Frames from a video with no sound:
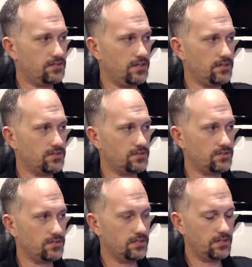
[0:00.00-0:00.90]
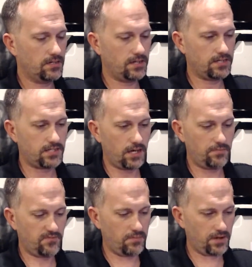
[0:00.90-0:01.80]
There's that type
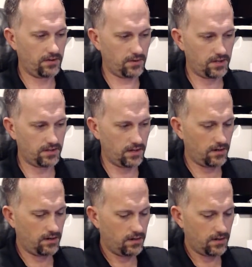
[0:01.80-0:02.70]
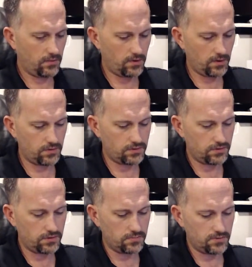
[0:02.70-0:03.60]
of blade right there, and we'll go into
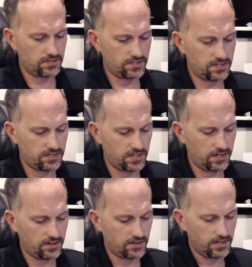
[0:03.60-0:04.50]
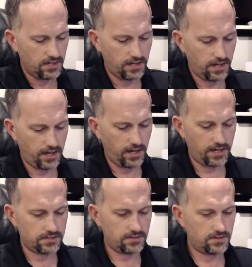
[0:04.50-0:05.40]
a little more detail later.
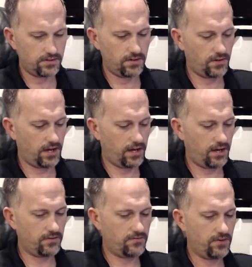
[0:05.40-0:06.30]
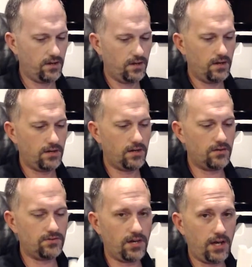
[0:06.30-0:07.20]
And you have
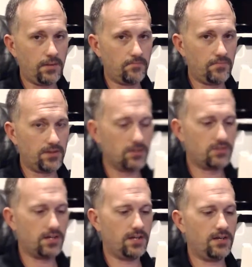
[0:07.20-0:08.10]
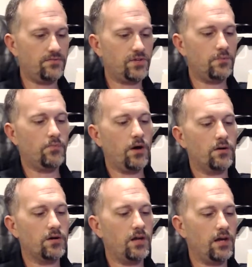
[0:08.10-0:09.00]
another type. It looks like it gives you a
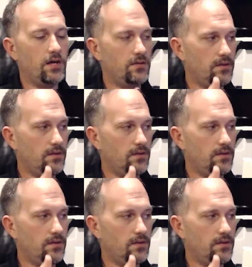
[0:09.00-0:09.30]
broader cut.